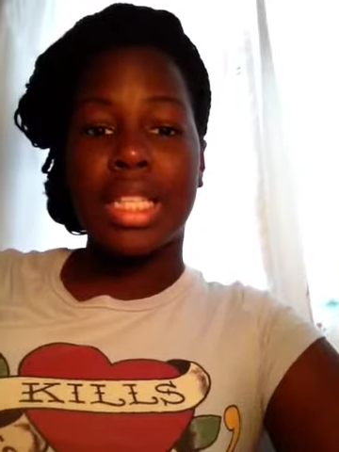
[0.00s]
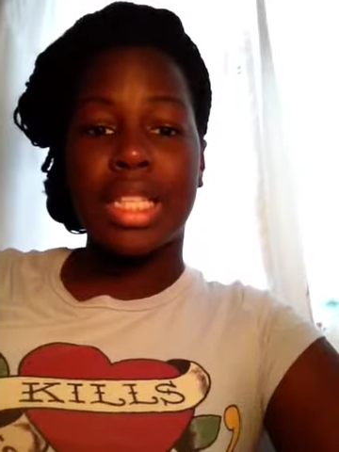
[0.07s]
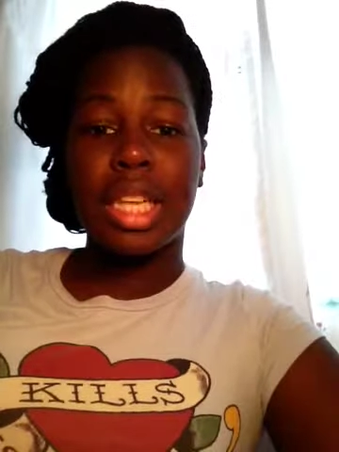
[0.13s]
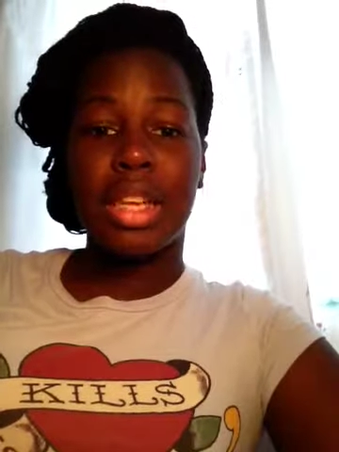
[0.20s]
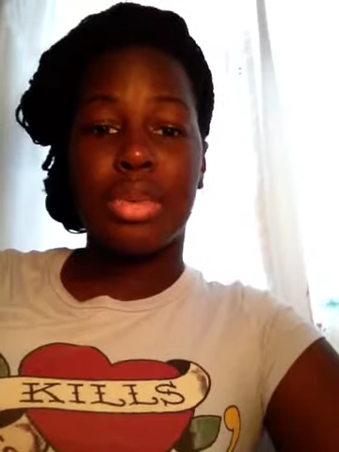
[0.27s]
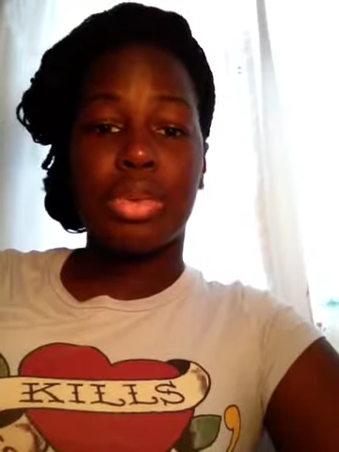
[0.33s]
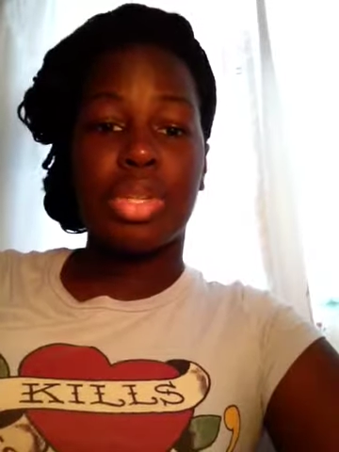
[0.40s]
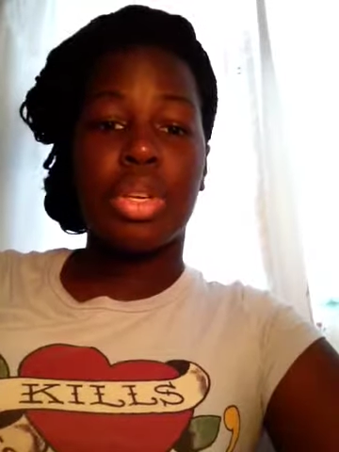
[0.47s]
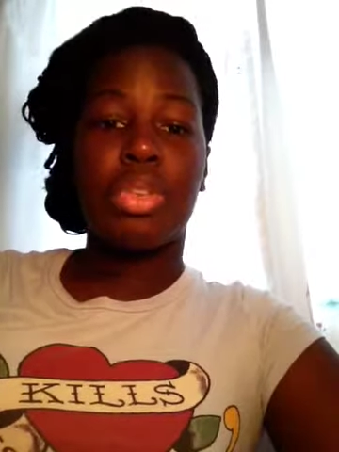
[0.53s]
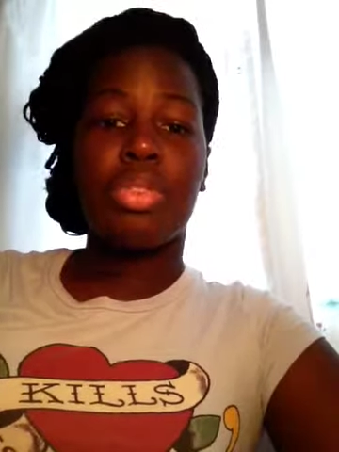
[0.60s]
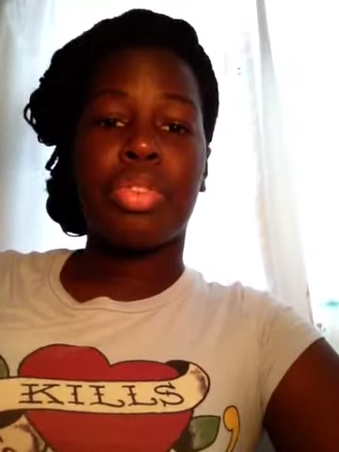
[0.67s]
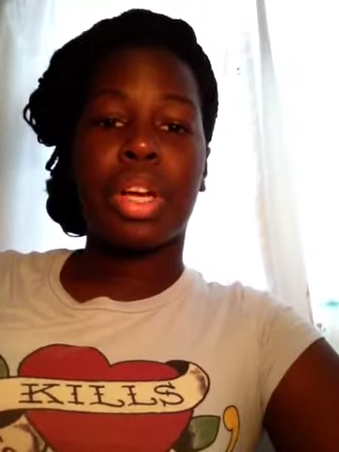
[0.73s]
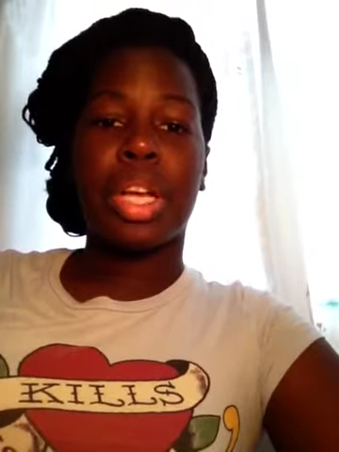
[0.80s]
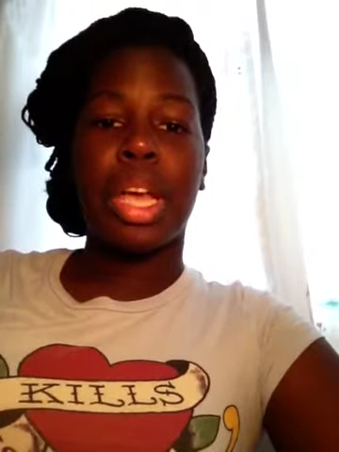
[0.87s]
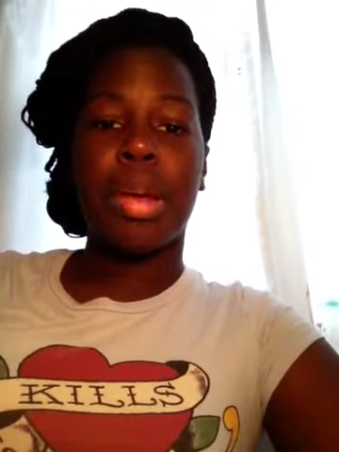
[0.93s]
say you shouldn't
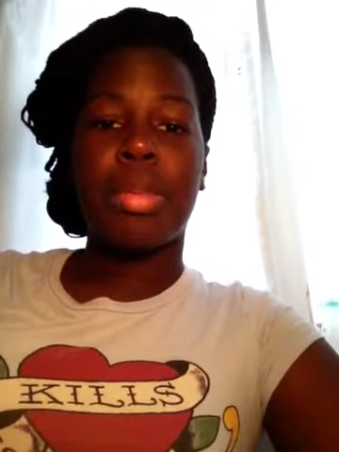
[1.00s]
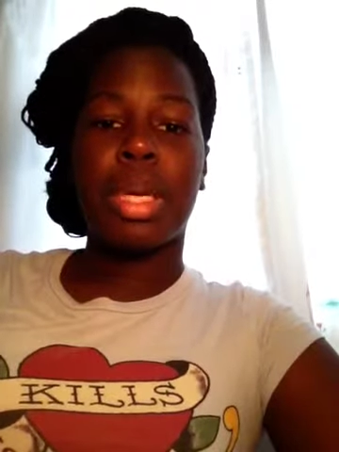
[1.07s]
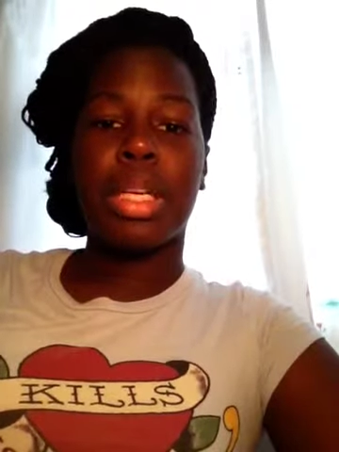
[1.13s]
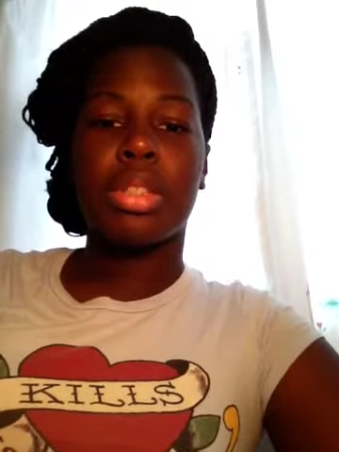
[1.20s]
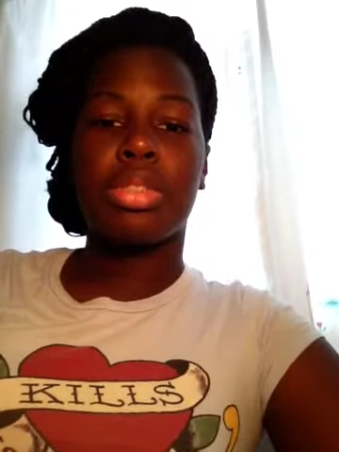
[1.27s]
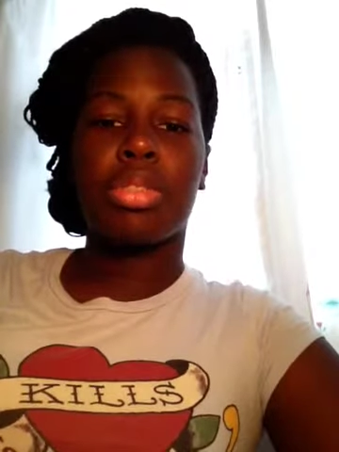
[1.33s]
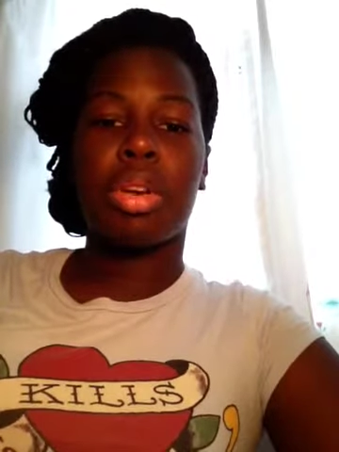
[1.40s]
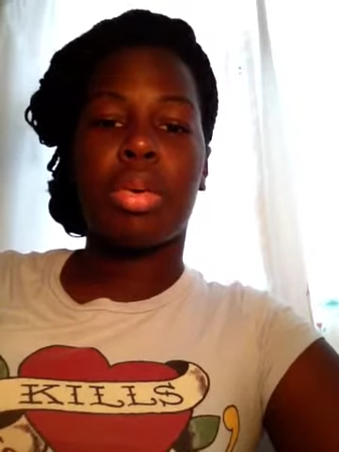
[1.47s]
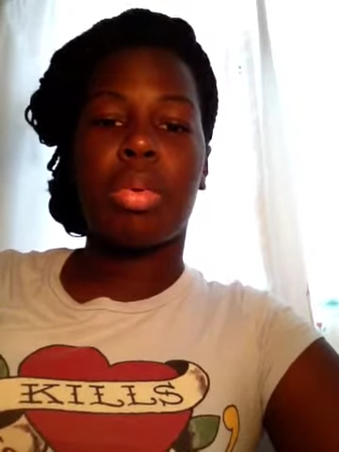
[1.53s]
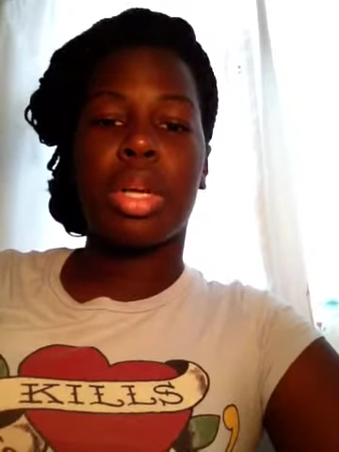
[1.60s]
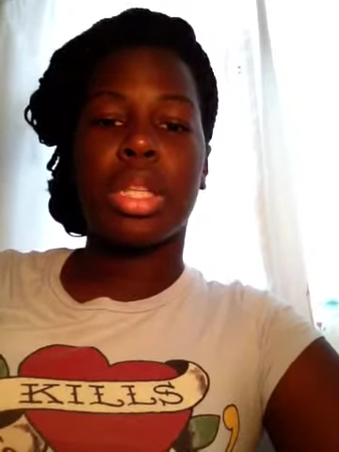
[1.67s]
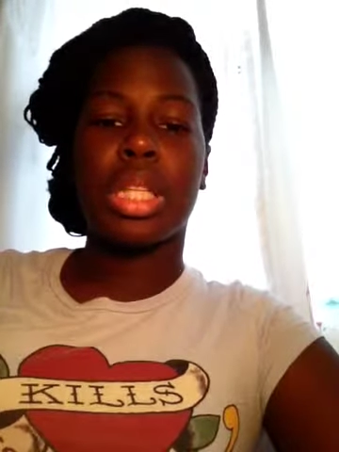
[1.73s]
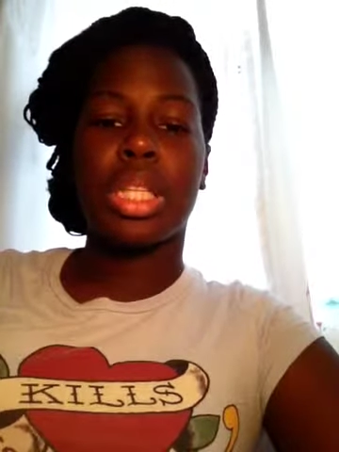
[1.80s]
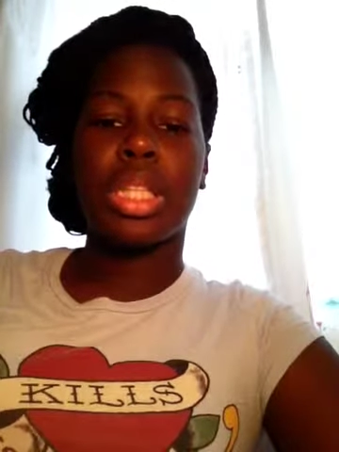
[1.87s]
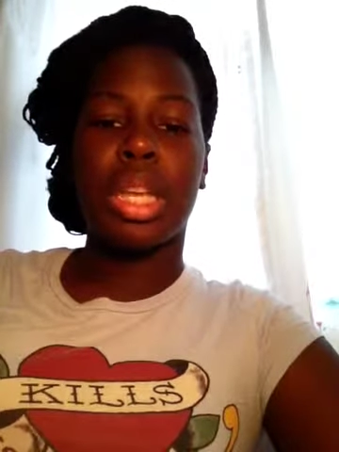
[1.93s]
forget because you don't
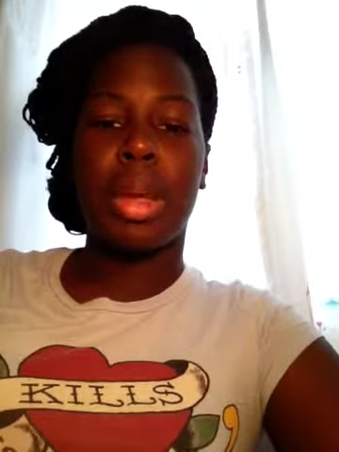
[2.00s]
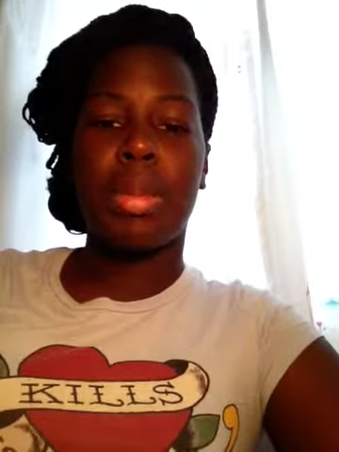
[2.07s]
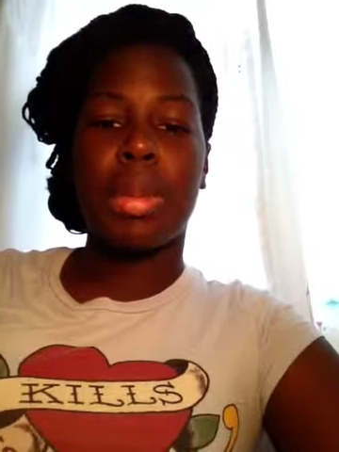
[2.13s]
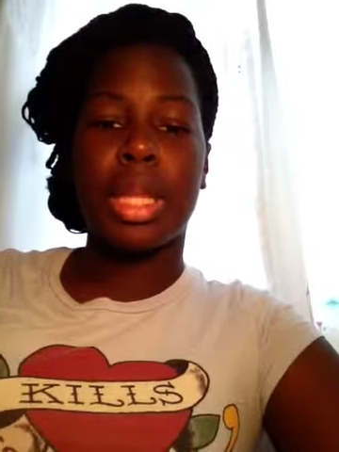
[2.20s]
want the same